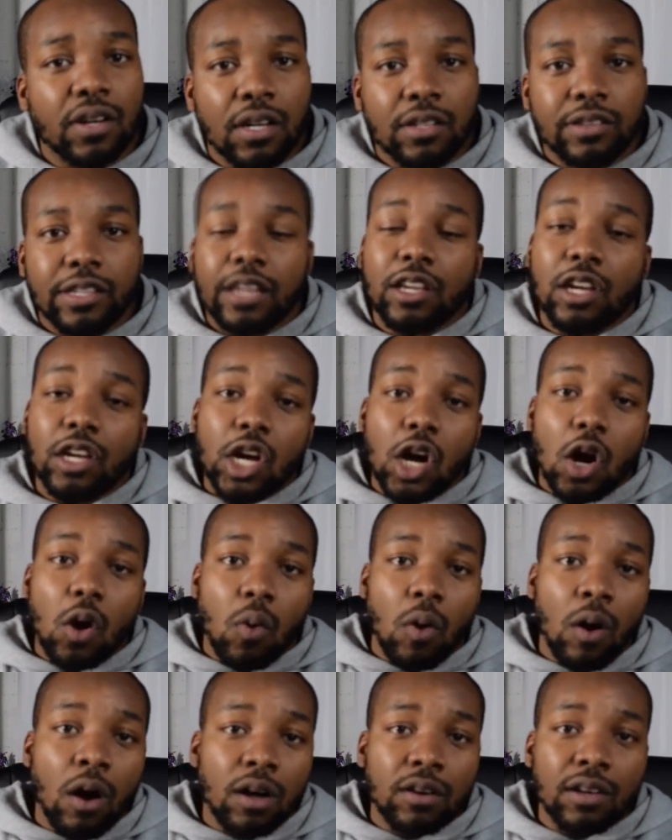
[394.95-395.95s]
They could go
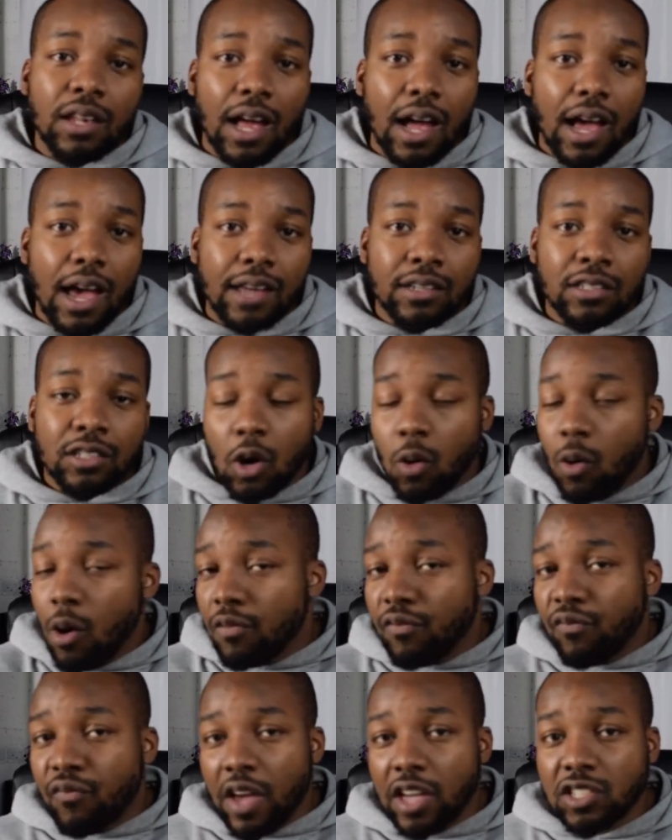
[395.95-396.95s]
online, go
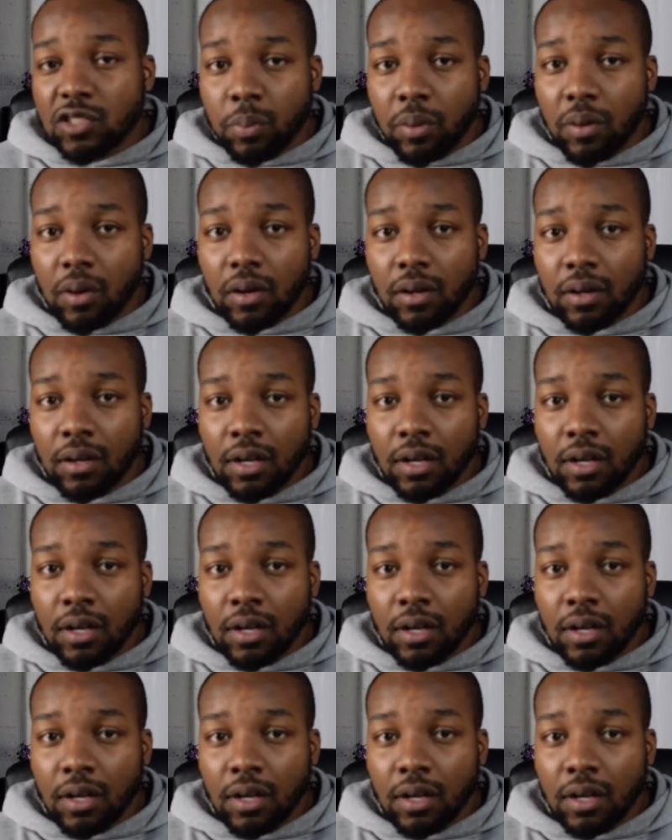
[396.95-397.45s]
on Facebook,